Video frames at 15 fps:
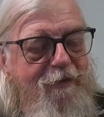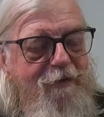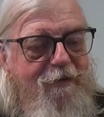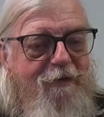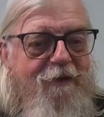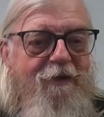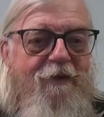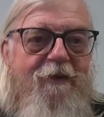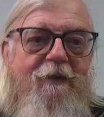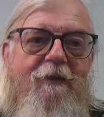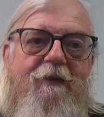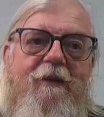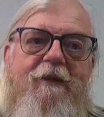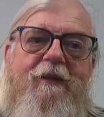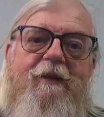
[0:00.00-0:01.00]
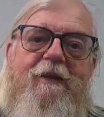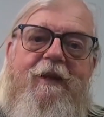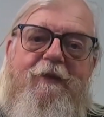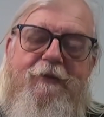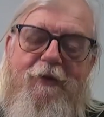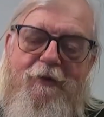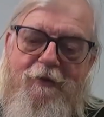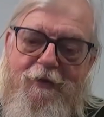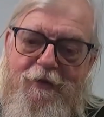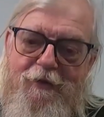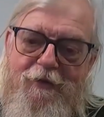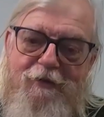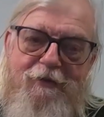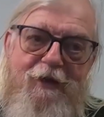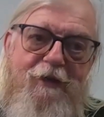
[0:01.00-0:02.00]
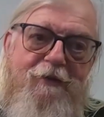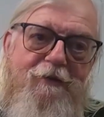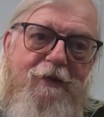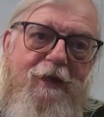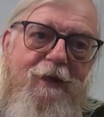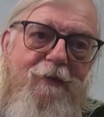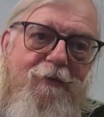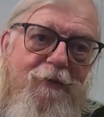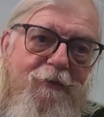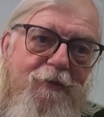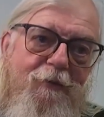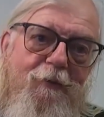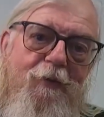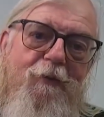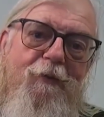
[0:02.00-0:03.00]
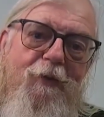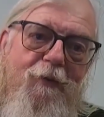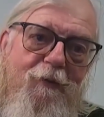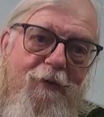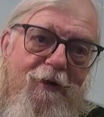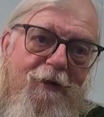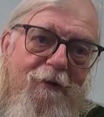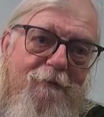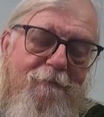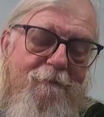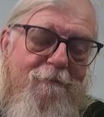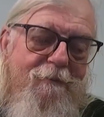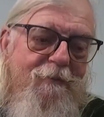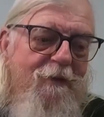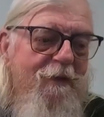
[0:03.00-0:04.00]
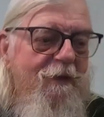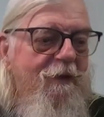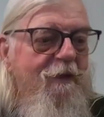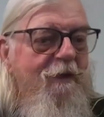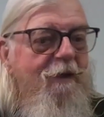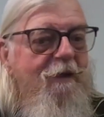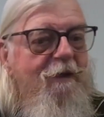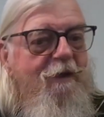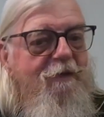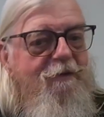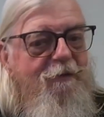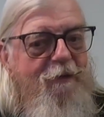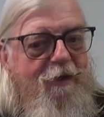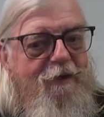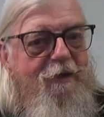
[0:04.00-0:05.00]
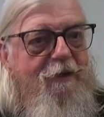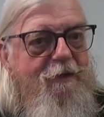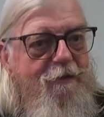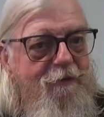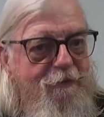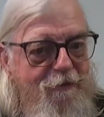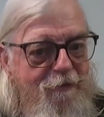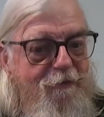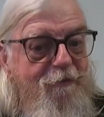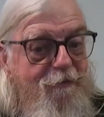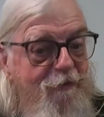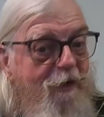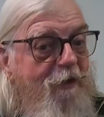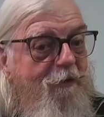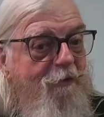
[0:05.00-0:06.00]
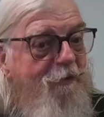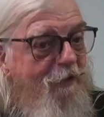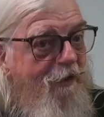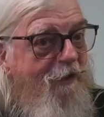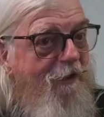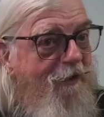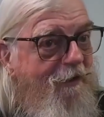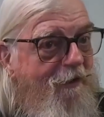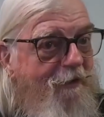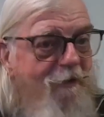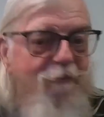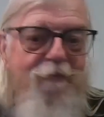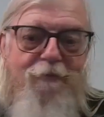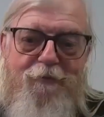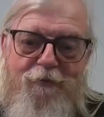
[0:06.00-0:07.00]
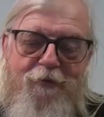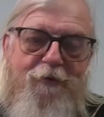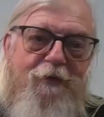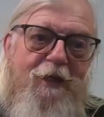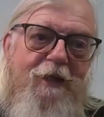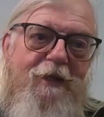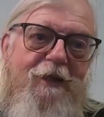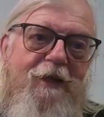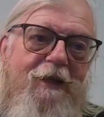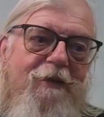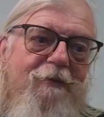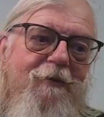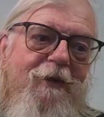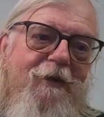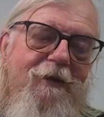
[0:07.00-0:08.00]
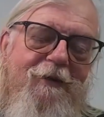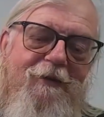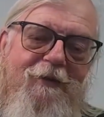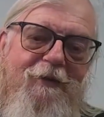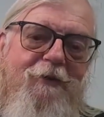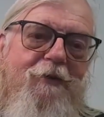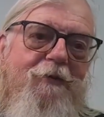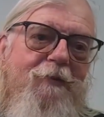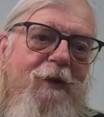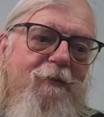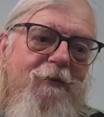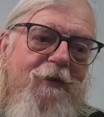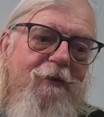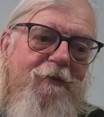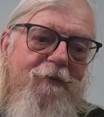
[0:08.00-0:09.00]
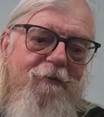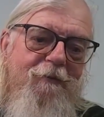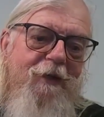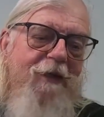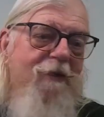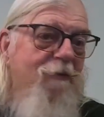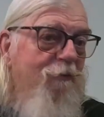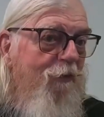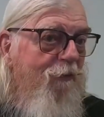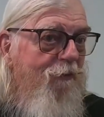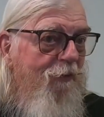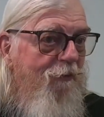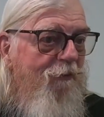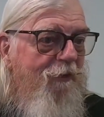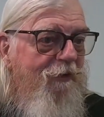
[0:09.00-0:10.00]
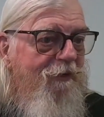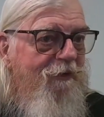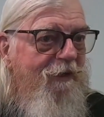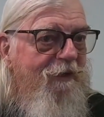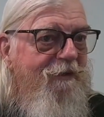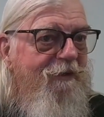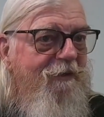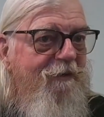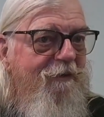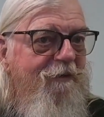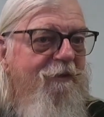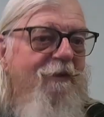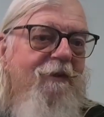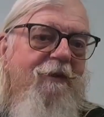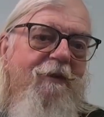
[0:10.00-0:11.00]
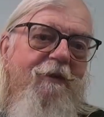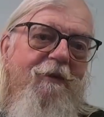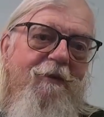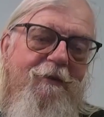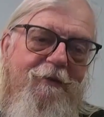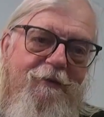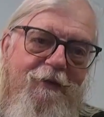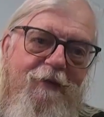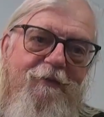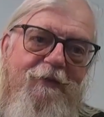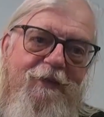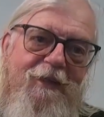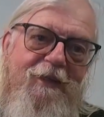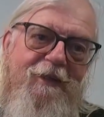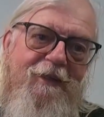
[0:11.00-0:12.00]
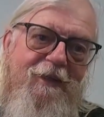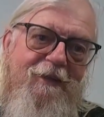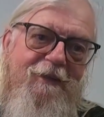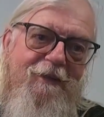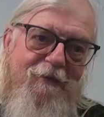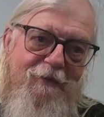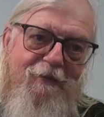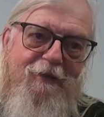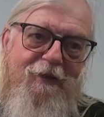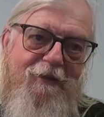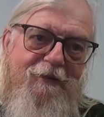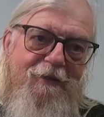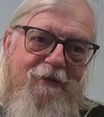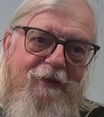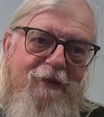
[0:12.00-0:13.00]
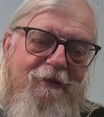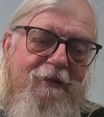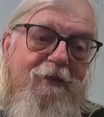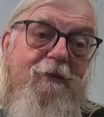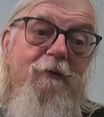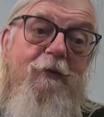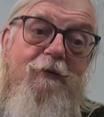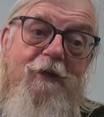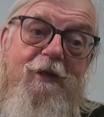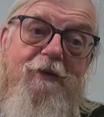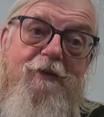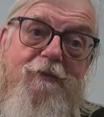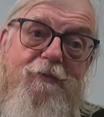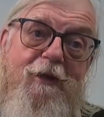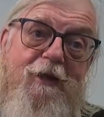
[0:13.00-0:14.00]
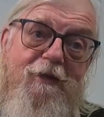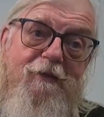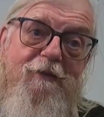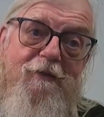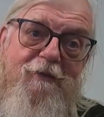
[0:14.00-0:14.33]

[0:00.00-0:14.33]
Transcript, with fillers: it. And I started seeing these guys' names who were in World War One. I said, well, I got to find out who they are. And do that, I got to where the newspapers that back in World War One, 1917 19, to 1919, they wrote letters back